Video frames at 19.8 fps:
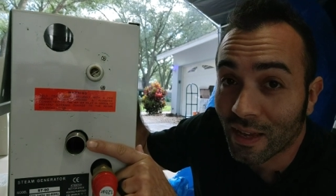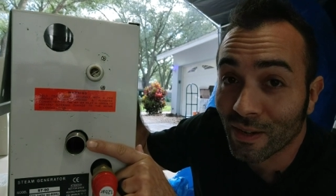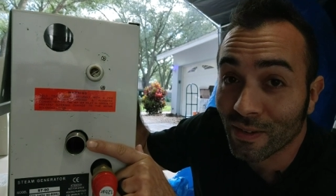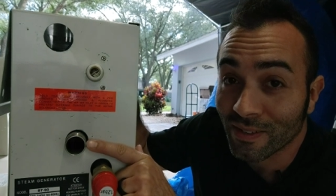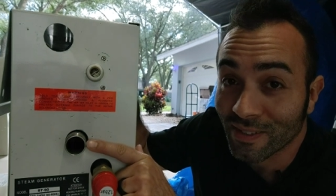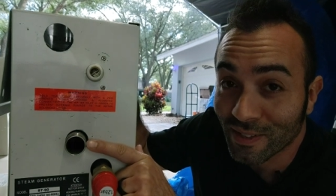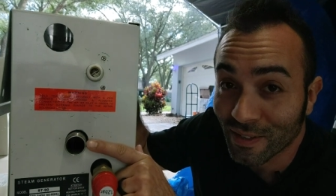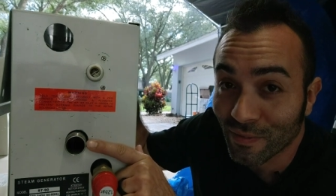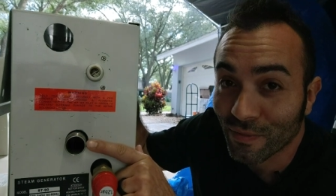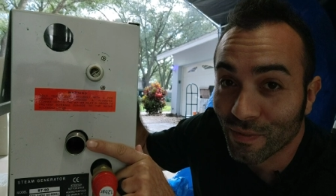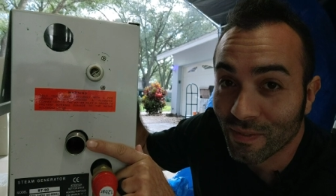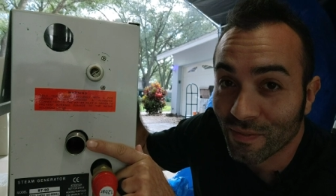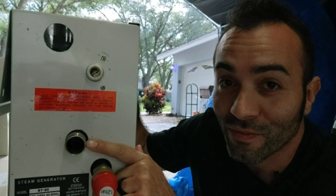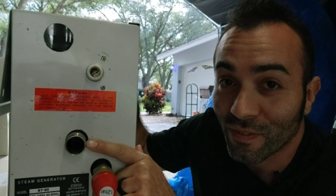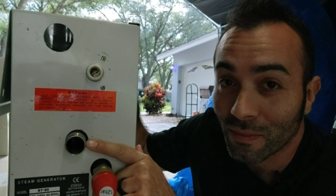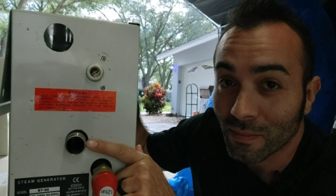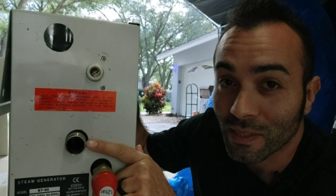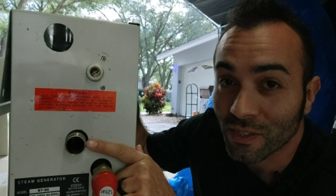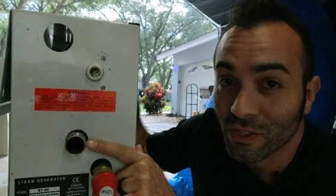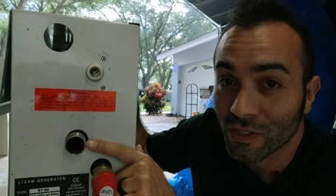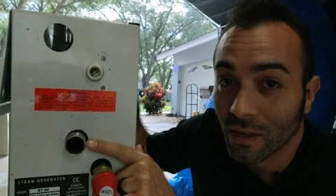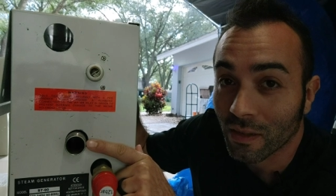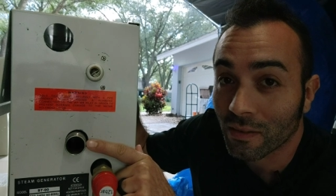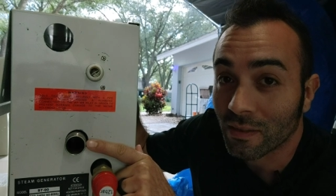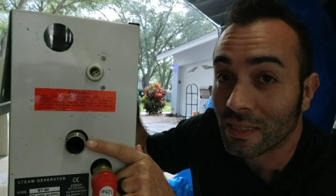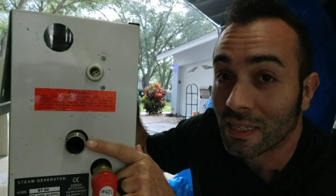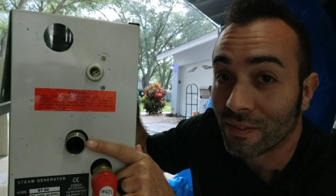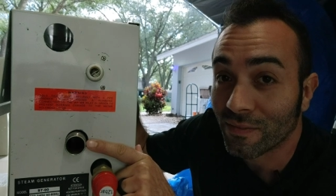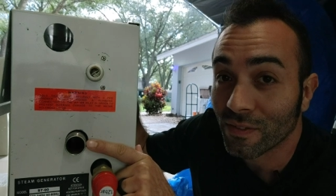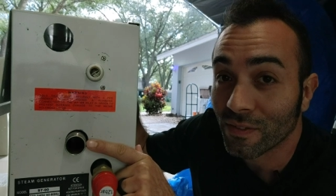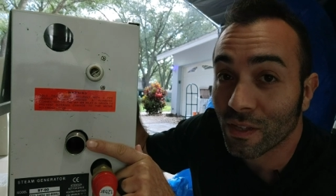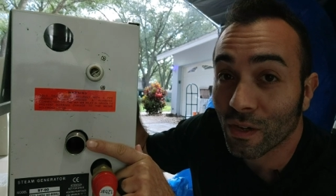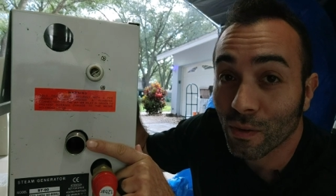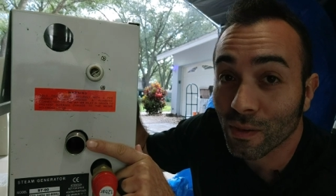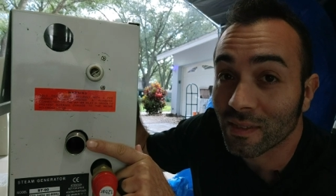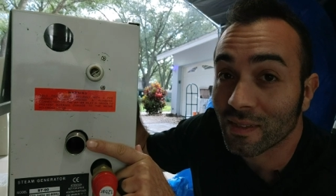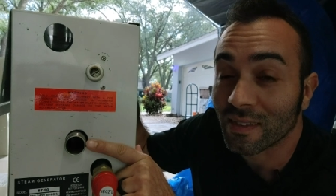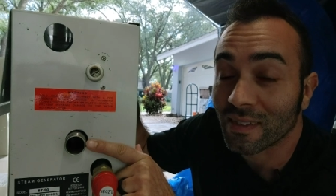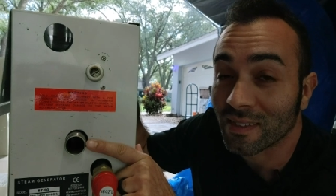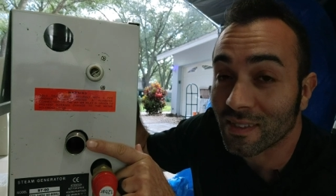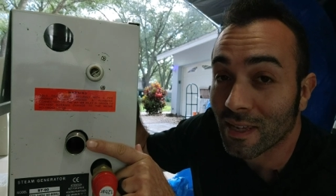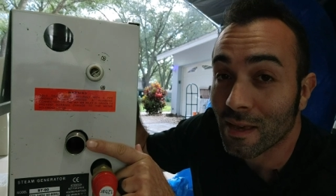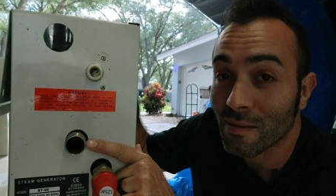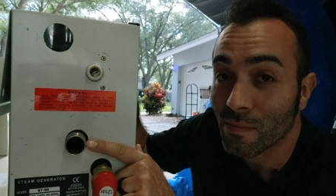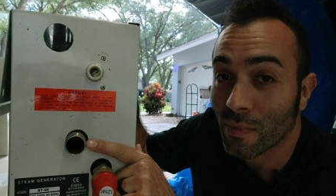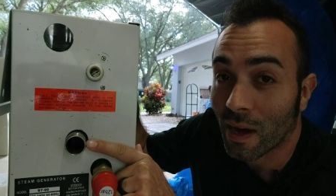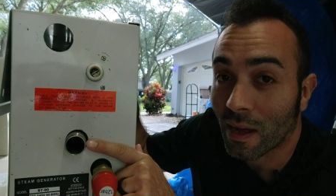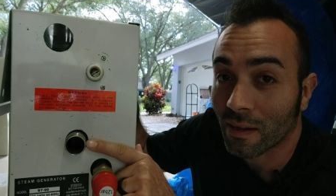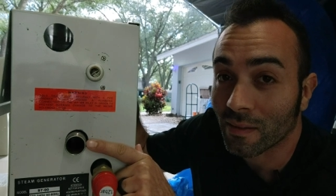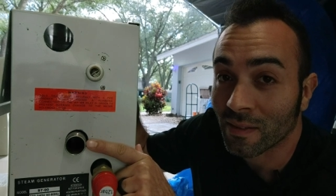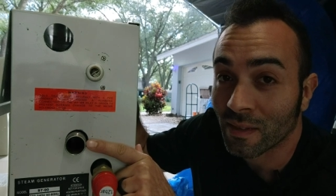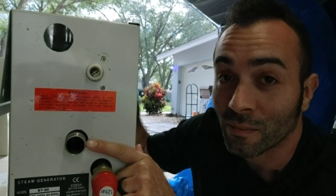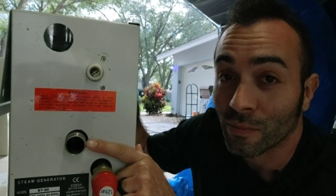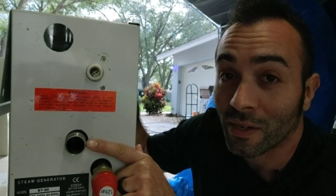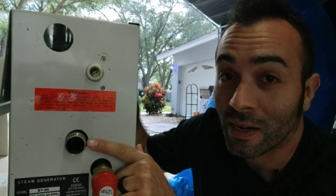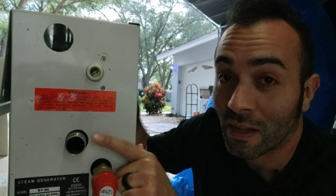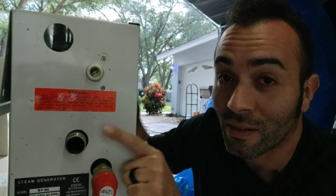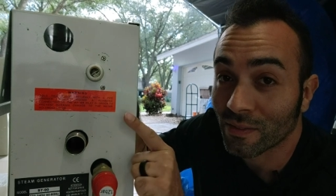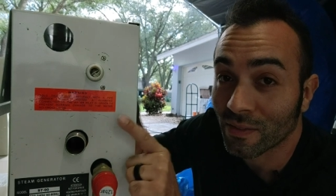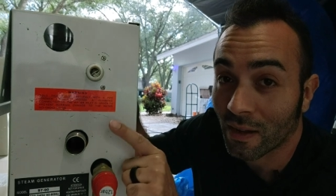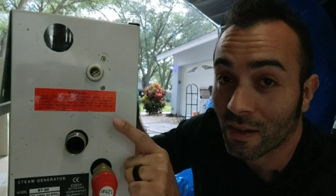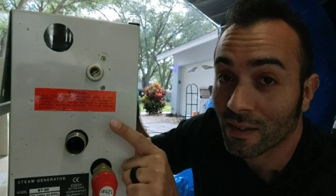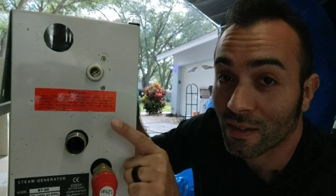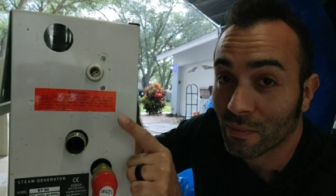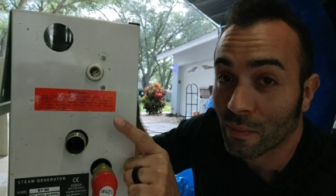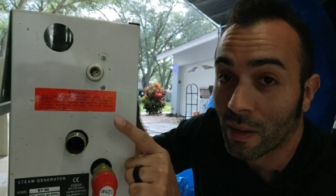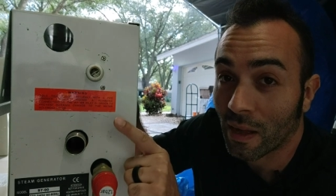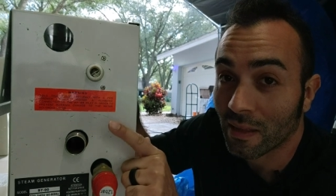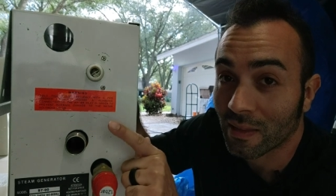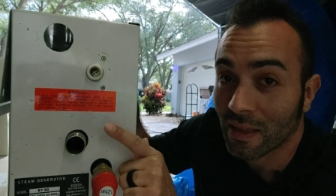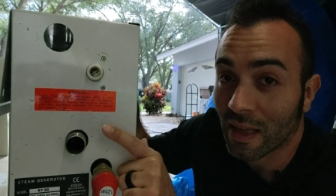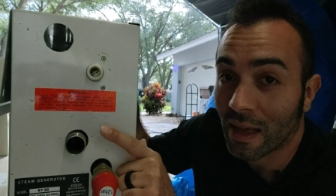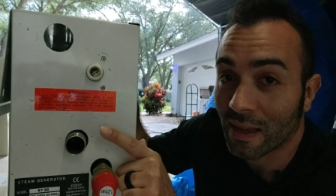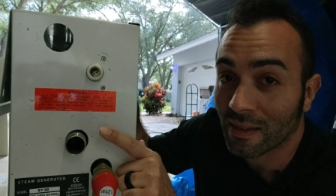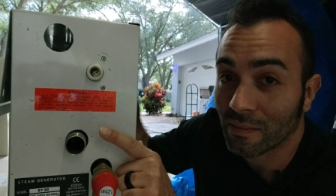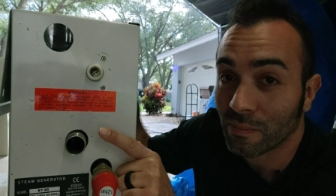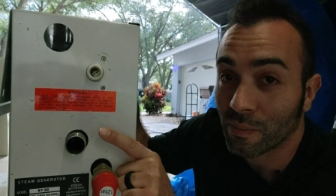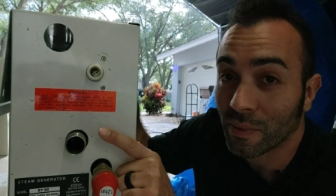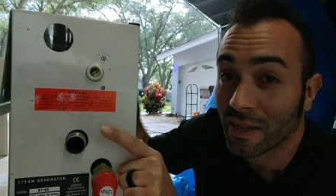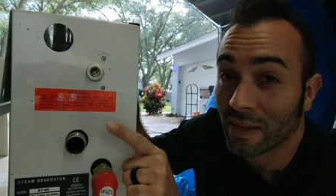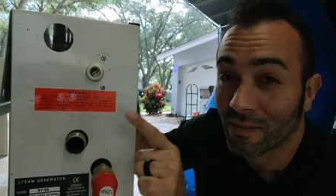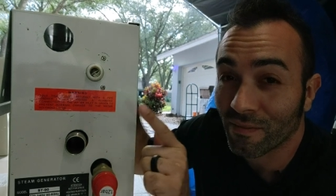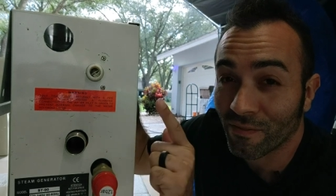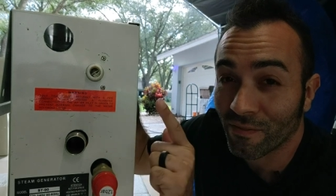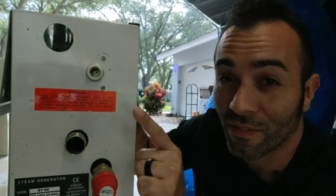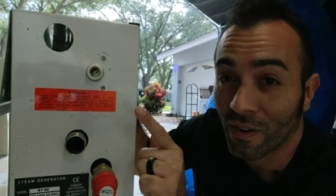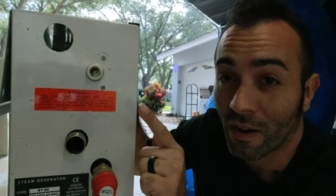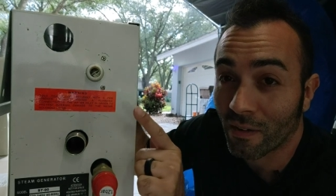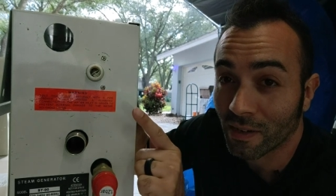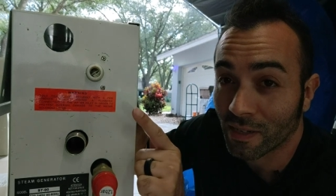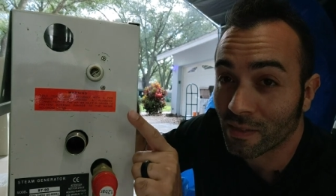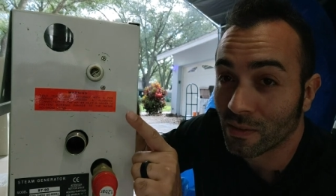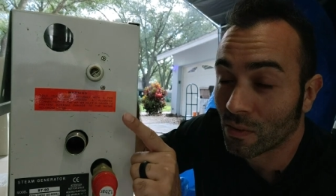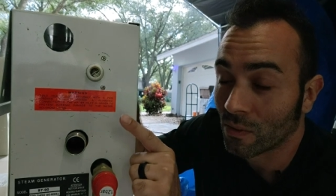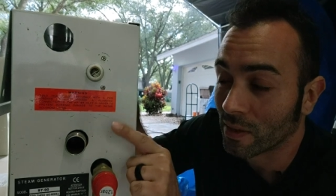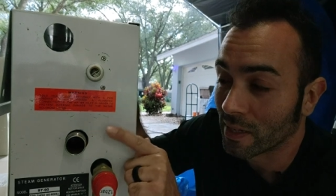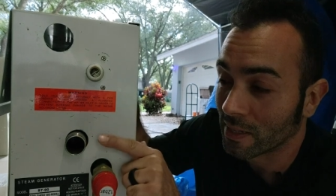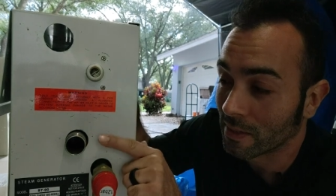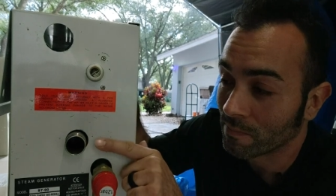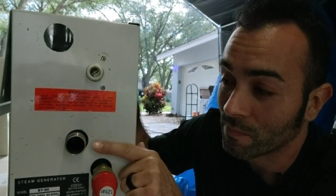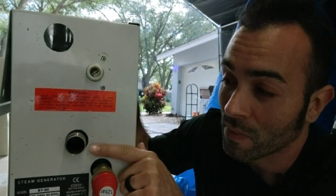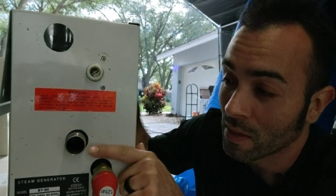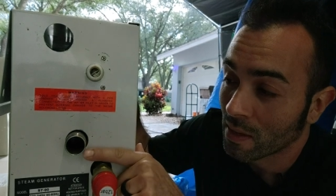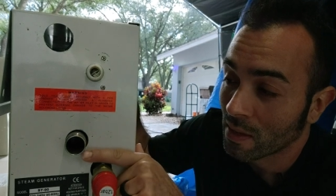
that are different from each other, even though it's the same model number. And I'll talk about that in a bit. Very annoying.